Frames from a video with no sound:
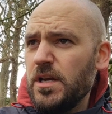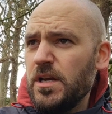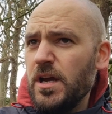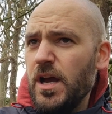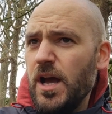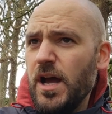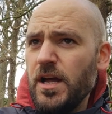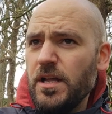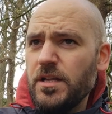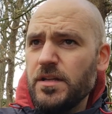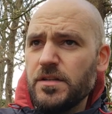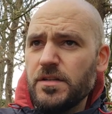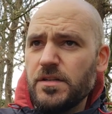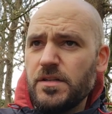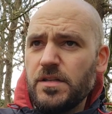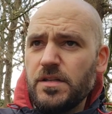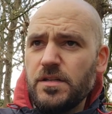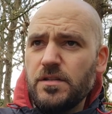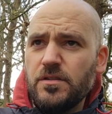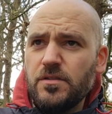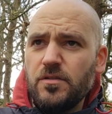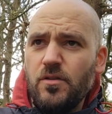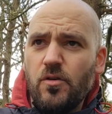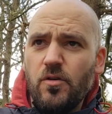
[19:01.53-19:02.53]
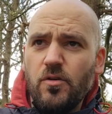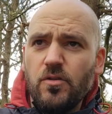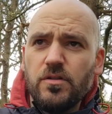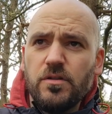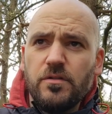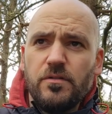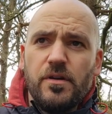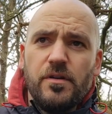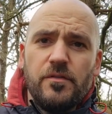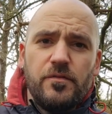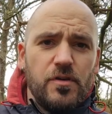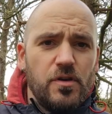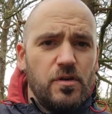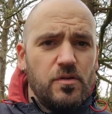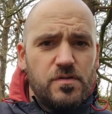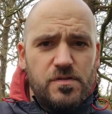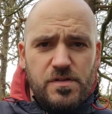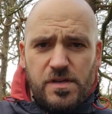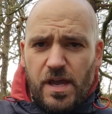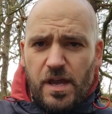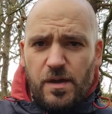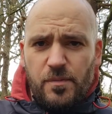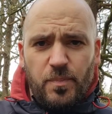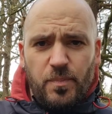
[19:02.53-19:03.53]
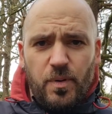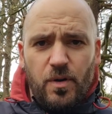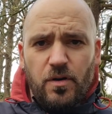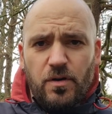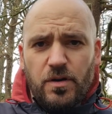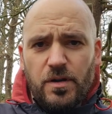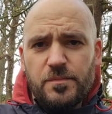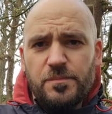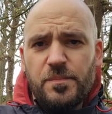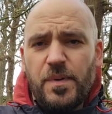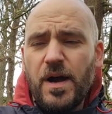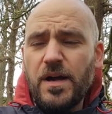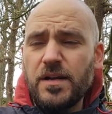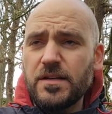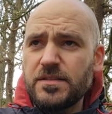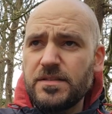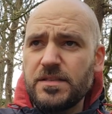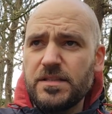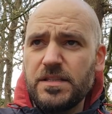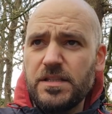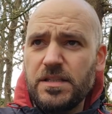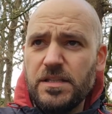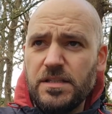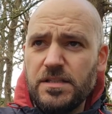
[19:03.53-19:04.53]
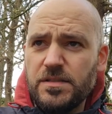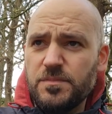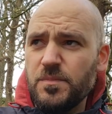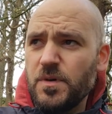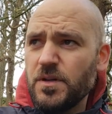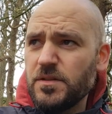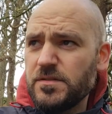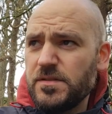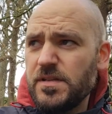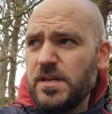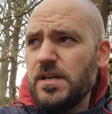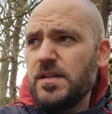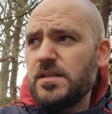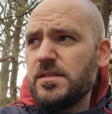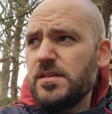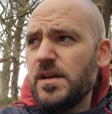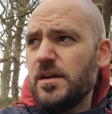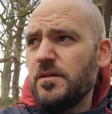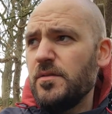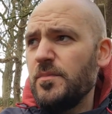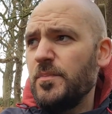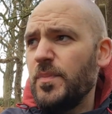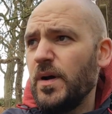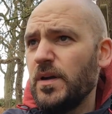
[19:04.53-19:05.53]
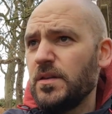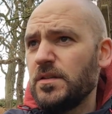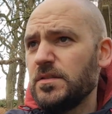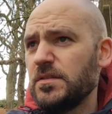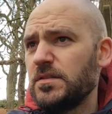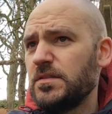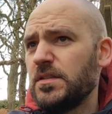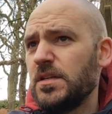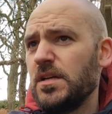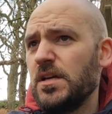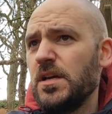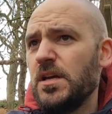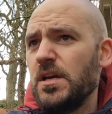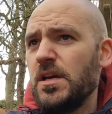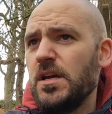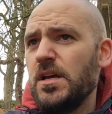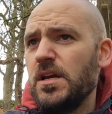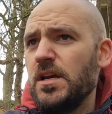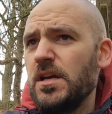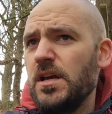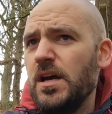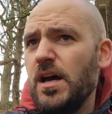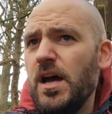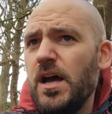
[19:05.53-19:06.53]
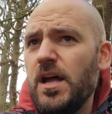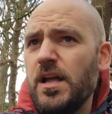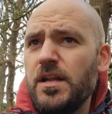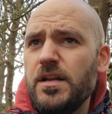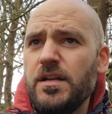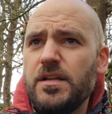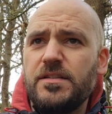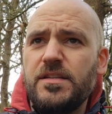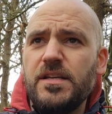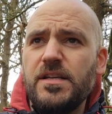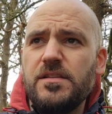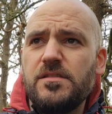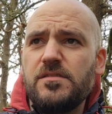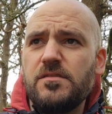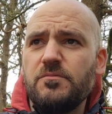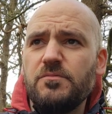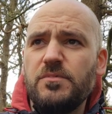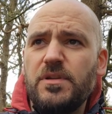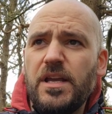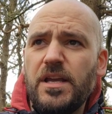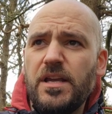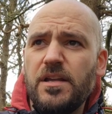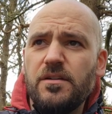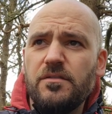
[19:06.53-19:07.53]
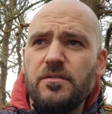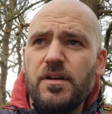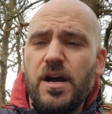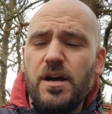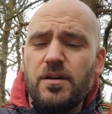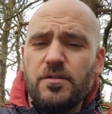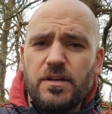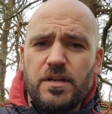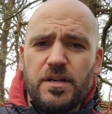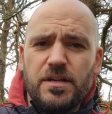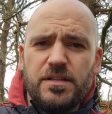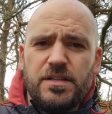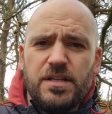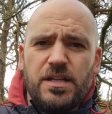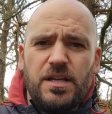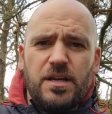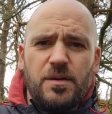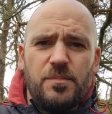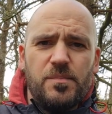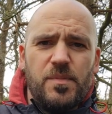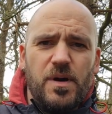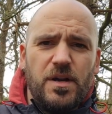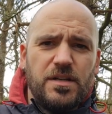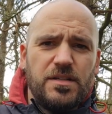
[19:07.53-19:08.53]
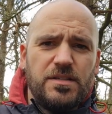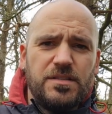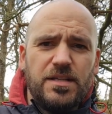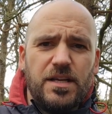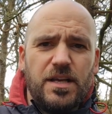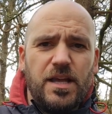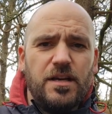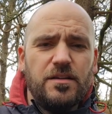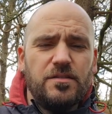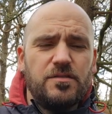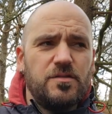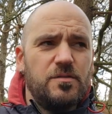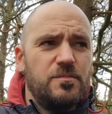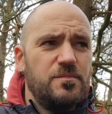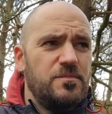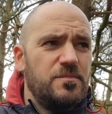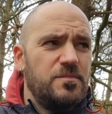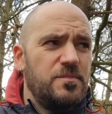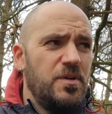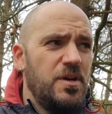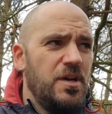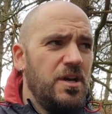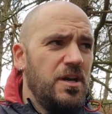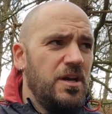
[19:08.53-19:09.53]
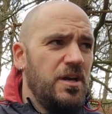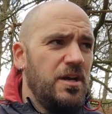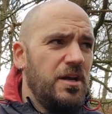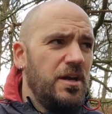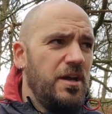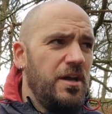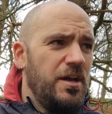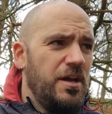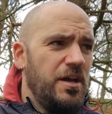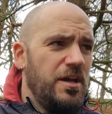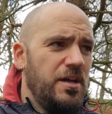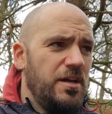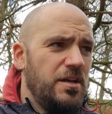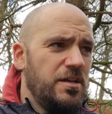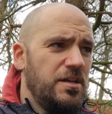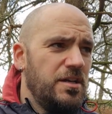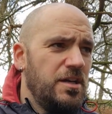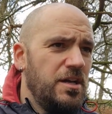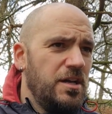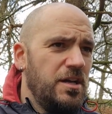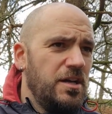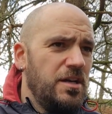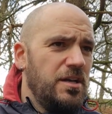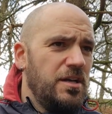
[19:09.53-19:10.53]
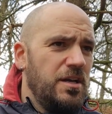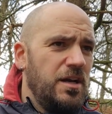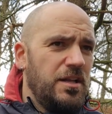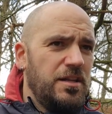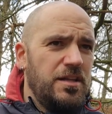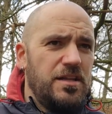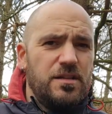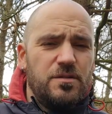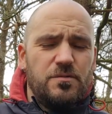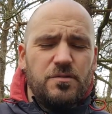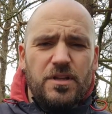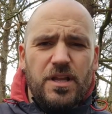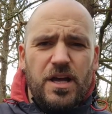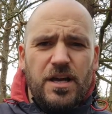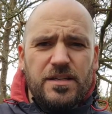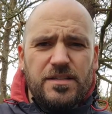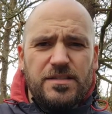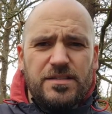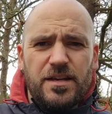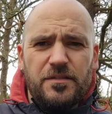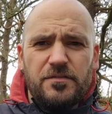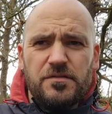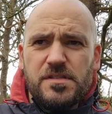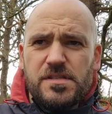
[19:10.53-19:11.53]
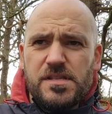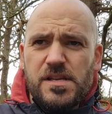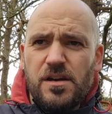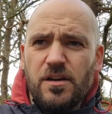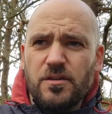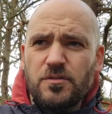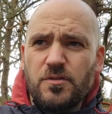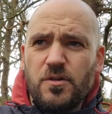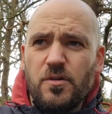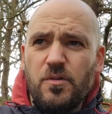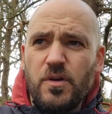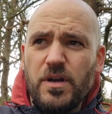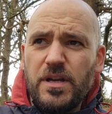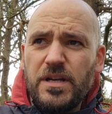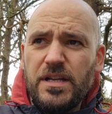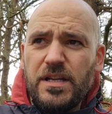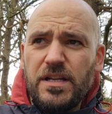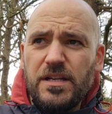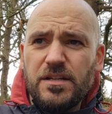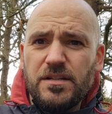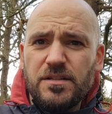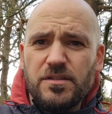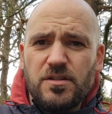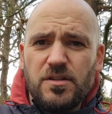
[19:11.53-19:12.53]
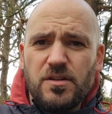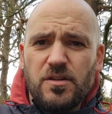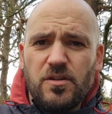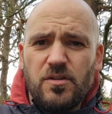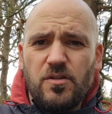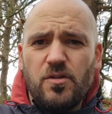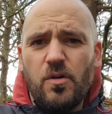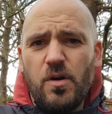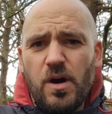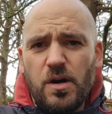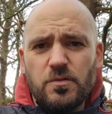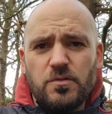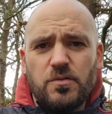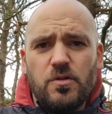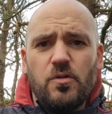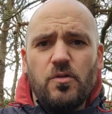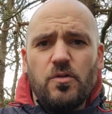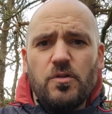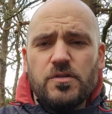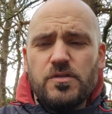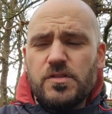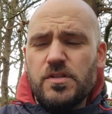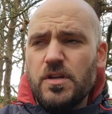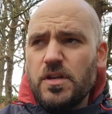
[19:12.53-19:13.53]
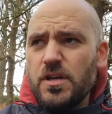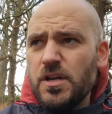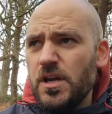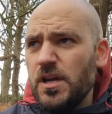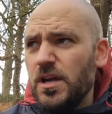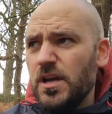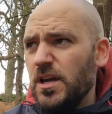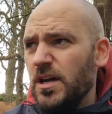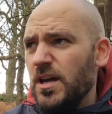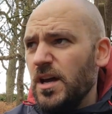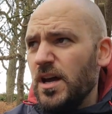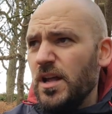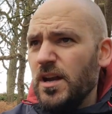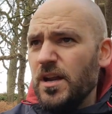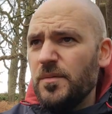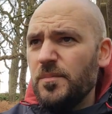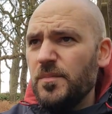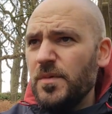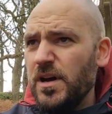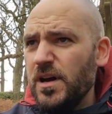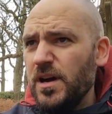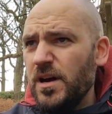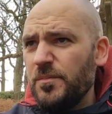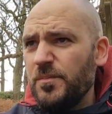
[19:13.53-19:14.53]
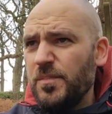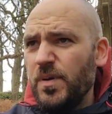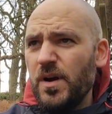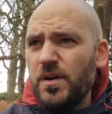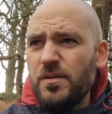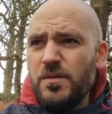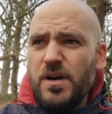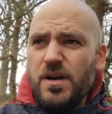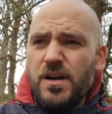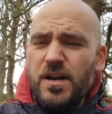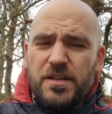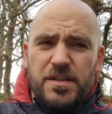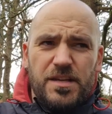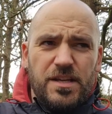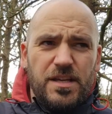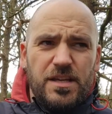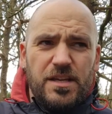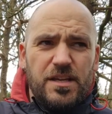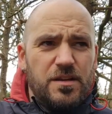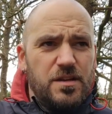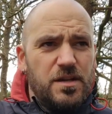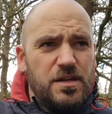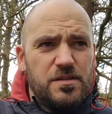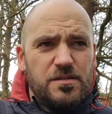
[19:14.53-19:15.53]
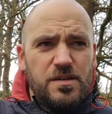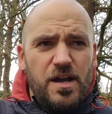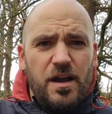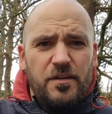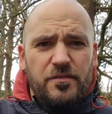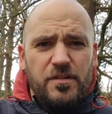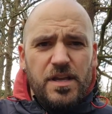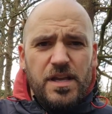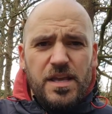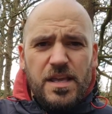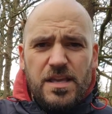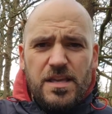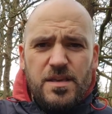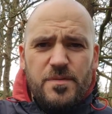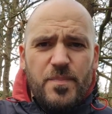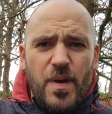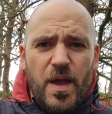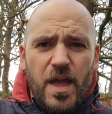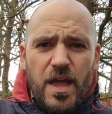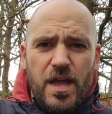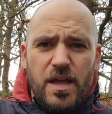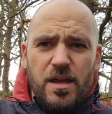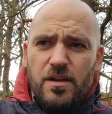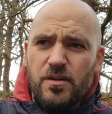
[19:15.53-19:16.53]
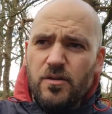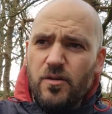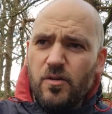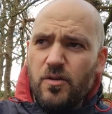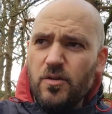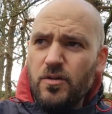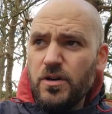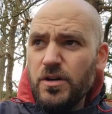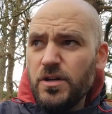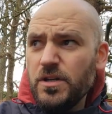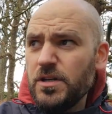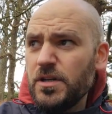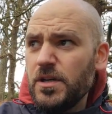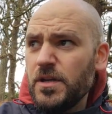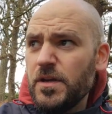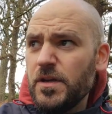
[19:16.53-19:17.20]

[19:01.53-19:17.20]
and all the reviews kept poking back to these Montane Terra pants, and I did some digging around, and I think I managed to get some. I think they were like 70 odd quid in Go Outdoors, and I think it's either eBay or